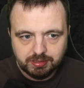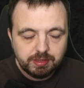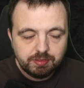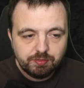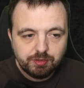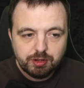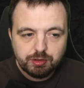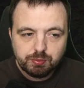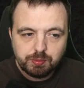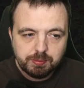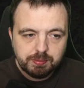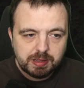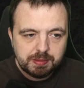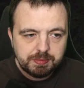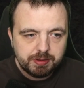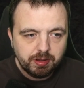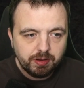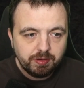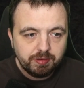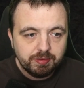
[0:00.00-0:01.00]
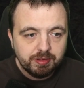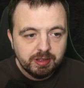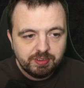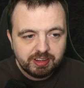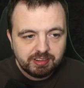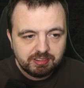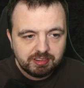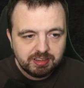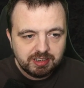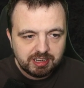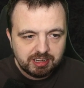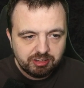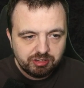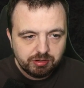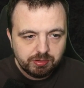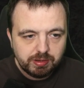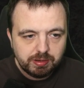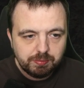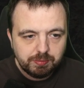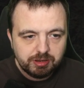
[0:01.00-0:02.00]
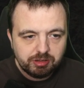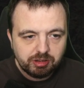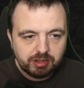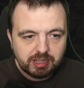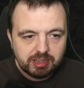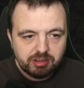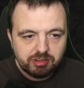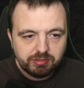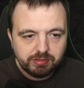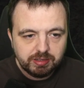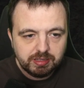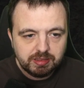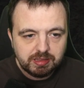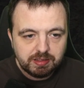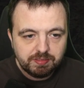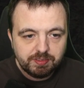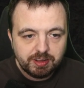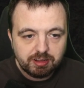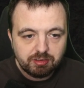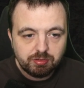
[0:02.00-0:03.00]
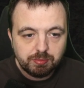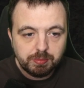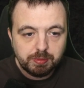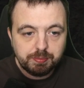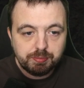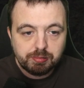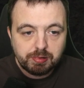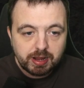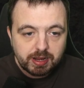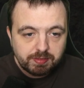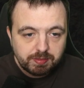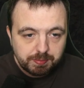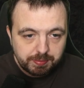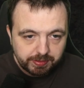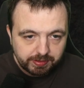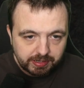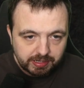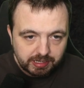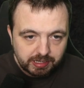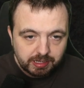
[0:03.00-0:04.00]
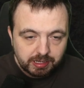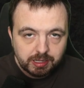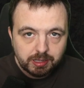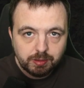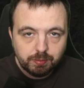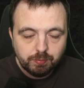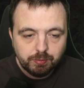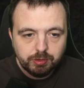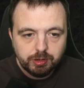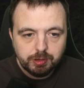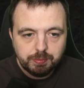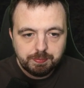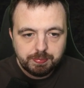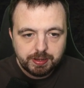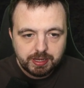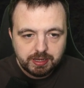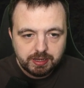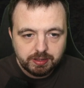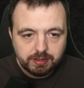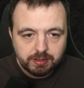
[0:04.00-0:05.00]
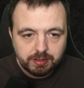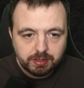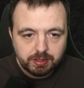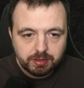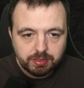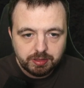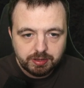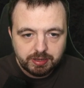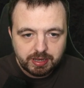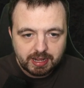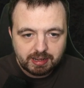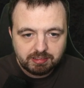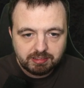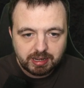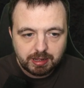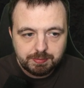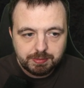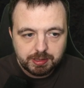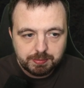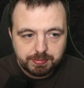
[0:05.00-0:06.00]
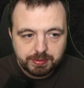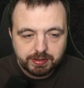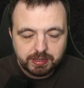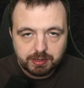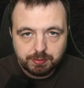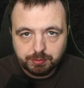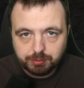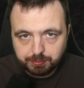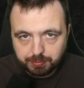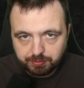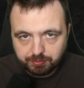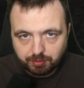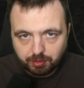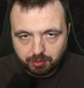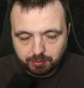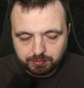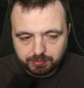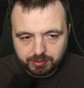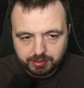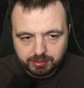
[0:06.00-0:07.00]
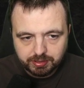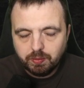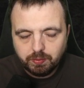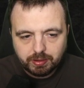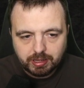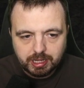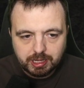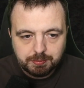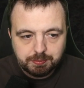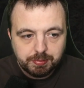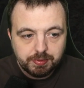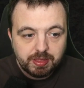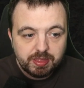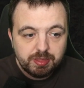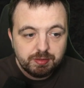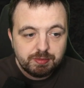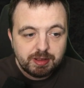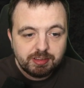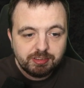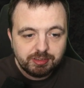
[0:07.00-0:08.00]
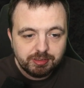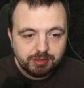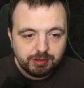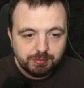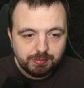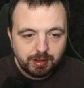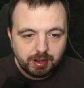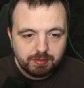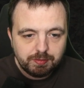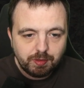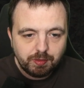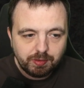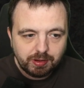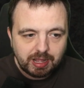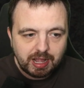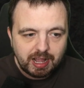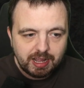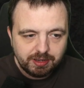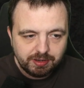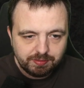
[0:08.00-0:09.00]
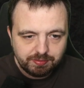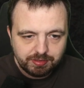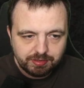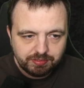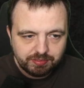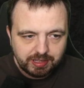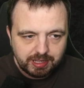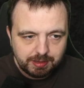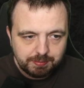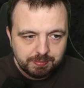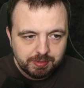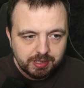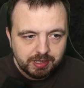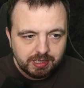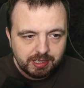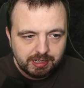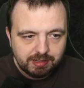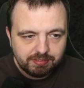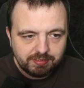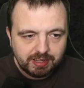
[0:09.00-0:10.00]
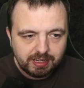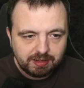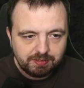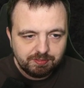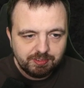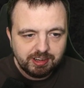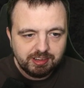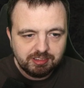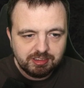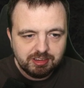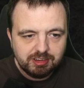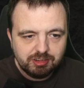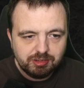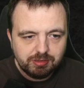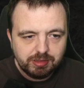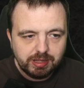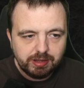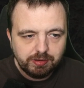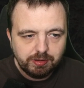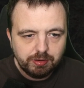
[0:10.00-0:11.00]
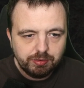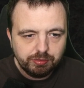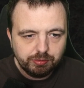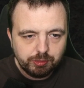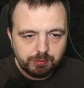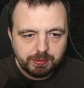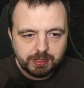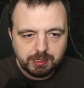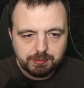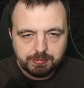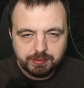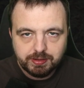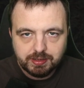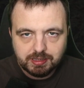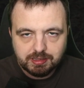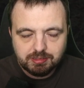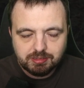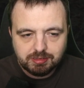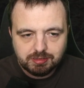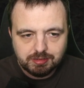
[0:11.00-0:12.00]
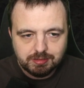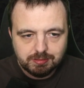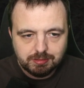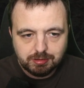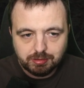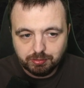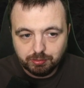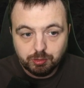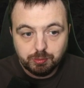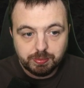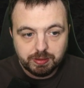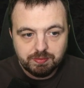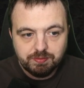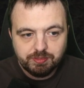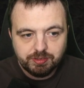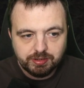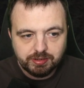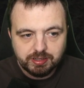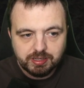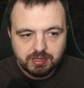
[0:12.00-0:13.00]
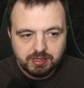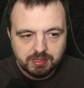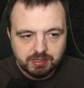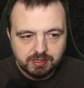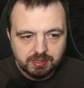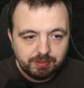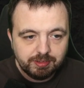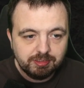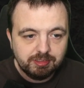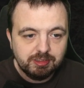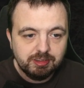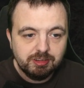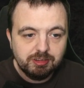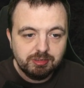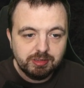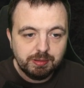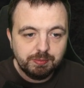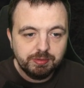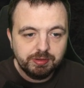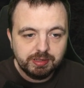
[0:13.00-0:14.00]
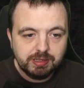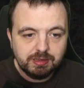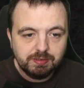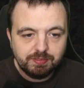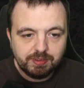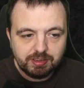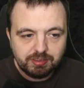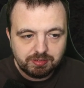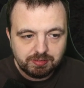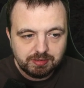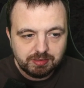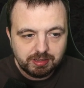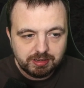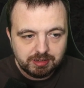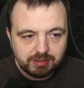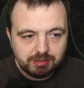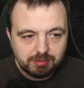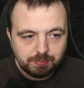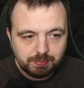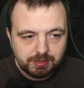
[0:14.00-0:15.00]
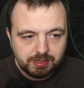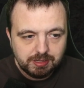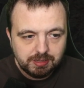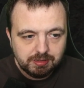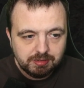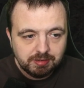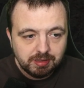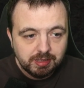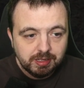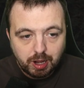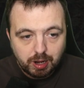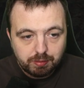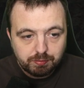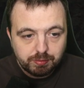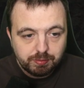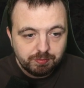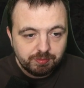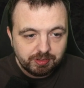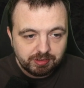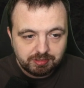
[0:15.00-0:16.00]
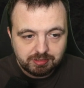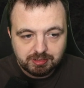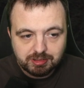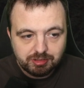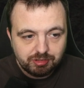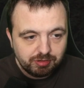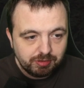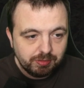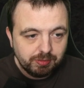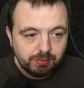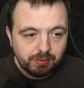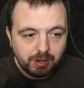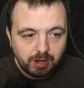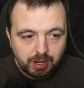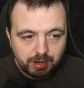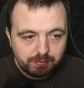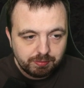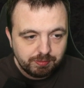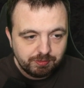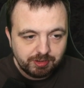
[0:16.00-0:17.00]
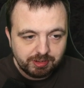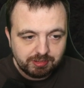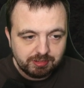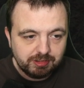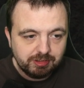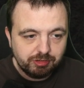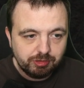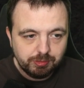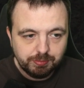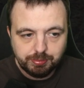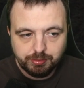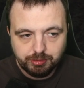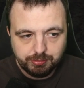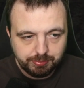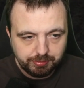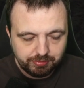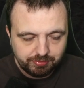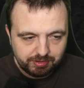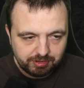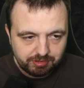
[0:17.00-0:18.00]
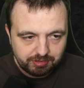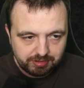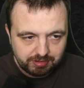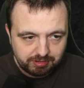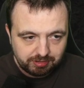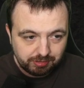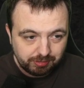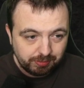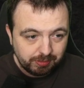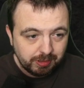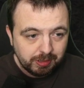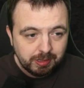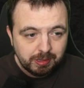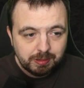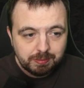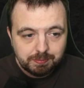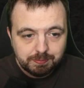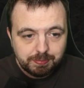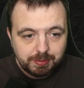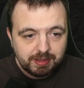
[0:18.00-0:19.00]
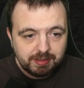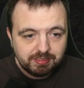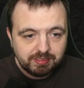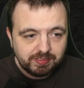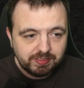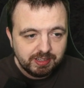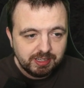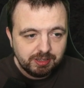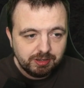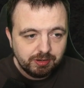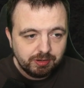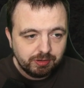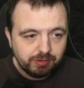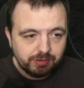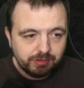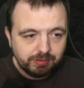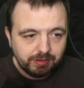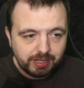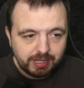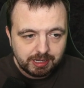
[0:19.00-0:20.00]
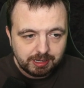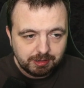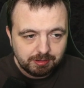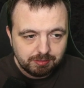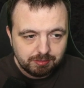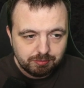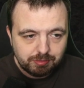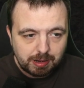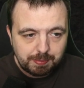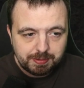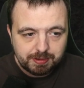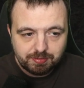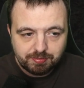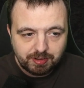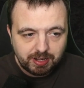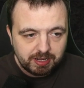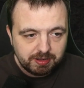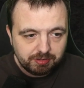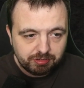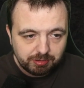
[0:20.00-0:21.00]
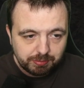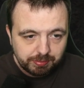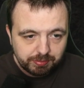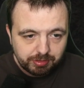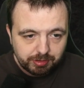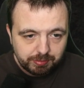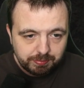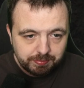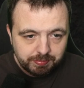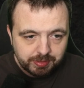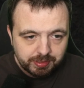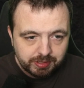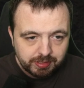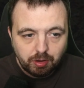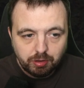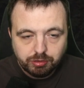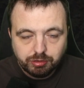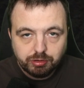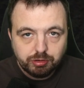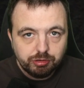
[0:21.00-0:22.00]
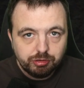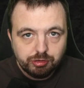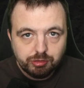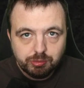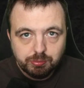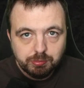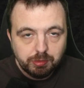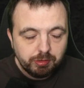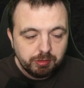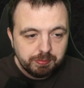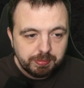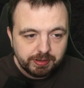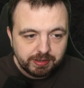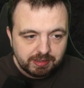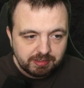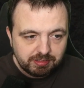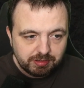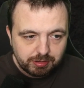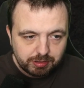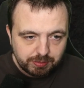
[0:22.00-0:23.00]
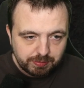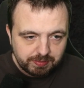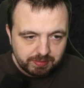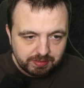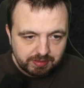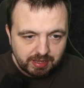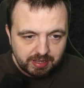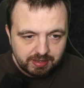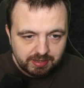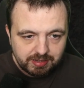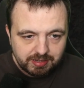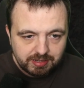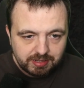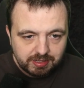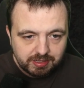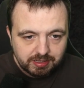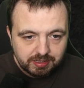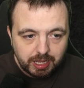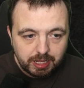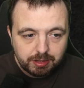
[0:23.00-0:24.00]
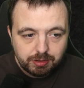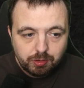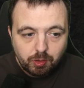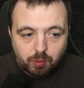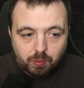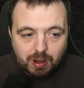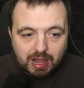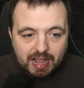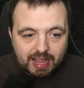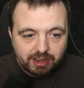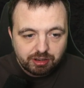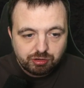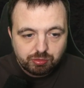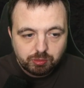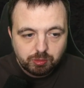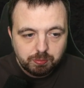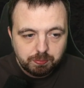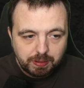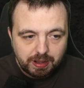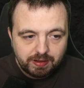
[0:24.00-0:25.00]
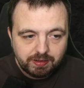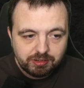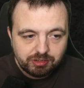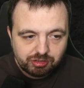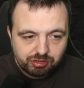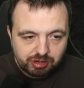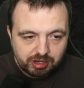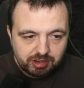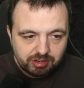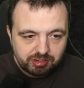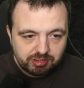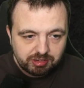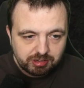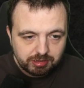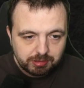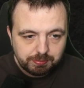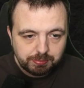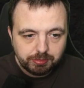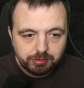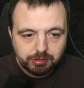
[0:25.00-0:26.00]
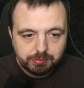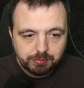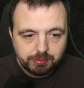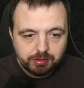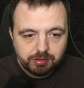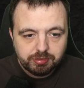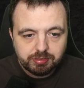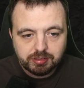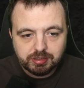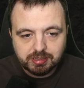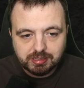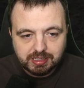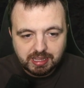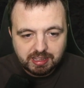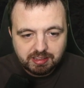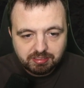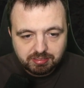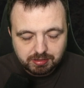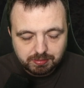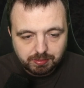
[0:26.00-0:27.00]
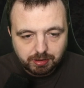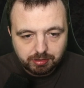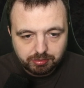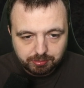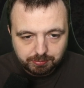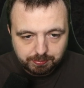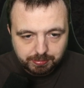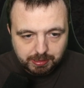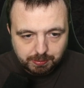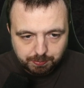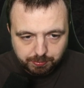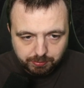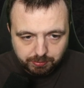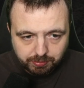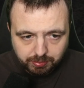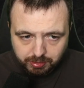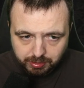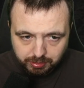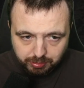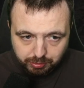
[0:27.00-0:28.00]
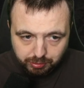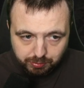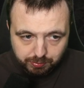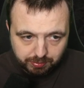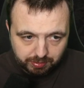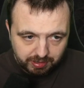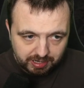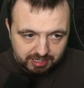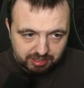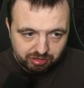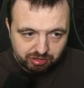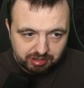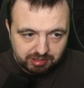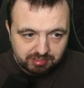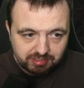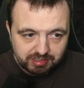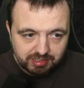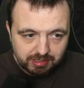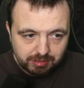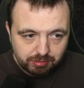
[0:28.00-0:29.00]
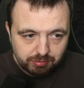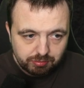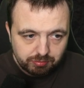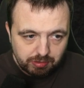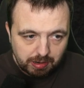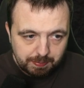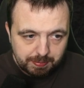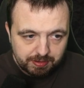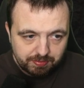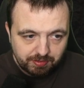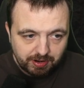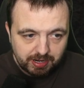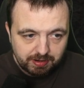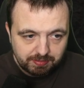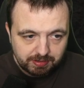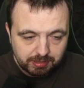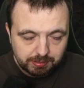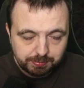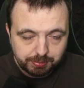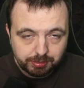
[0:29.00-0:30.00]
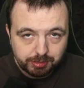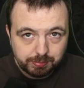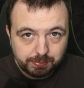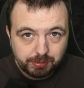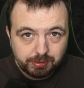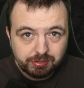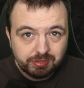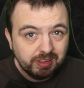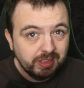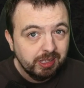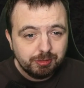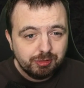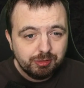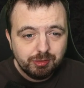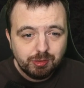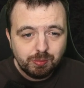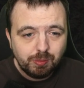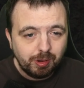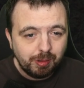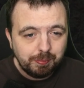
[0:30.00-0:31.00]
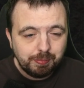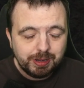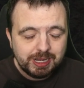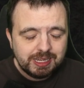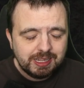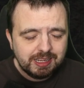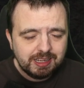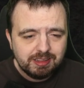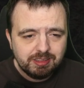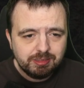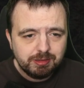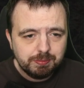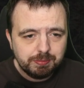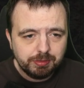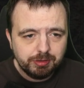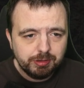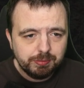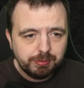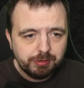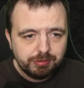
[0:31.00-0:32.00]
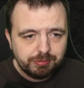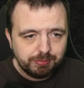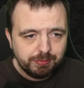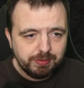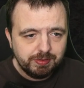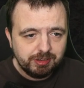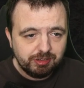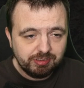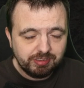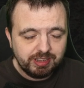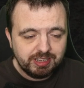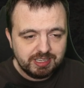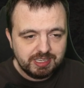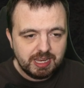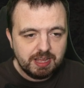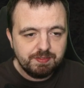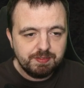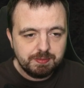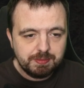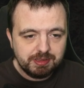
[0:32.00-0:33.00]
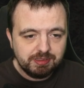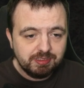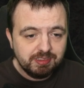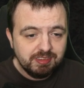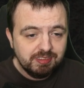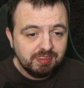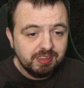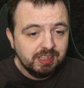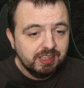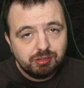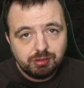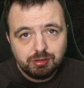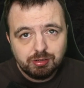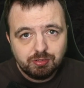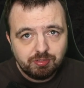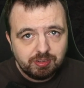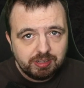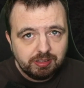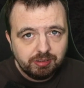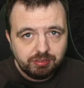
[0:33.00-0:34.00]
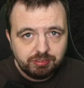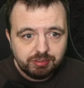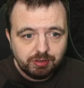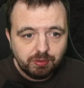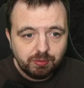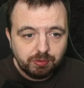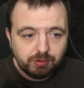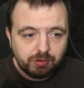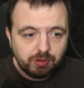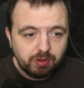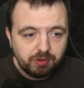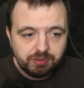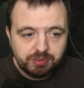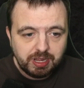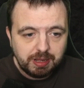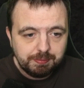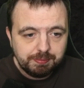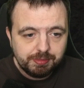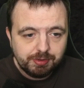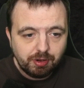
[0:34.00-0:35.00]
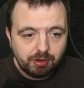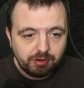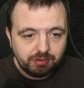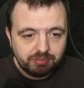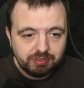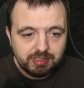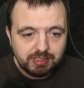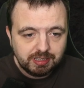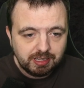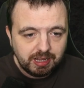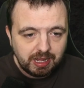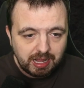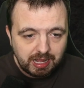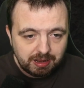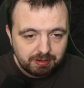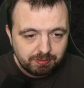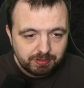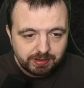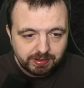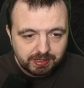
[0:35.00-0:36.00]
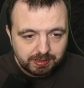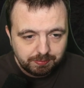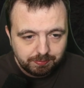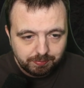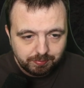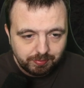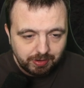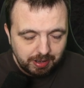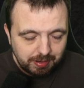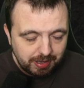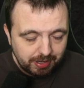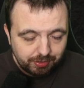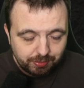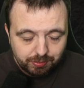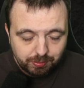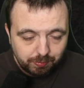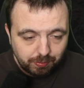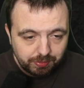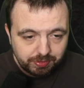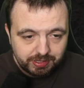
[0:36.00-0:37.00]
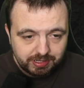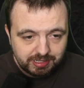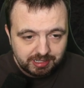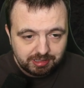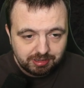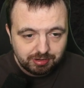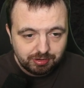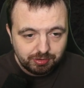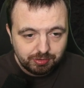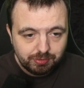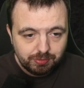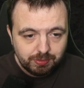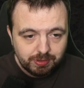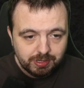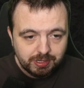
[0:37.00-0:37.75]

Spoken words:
This first one maybe not. Fixed an issue in which occasionally the effects from a prior ability would appear the next time the ability was performed. Okay, but then the rest of them are all kind of the same. It's like fixed an issue that allowed looping abilities to loop infinitely, fixed an issue that would lead to faster intended speeds, Heart Room fixed an issue, Heart Room fixed an issue, Blunderbuss fixed an issue. Basically, you could like rapid fire some of them, or you could do more abilities than you were intended. No actual balance changes to the blunderbuss. Yes, there are some people who were like cheesing it and rapid firing the blunderbuss, but you know what? Playing against the blunderbuss where it just like never misses just feels so goddamn toxic. I don't know what they need to do,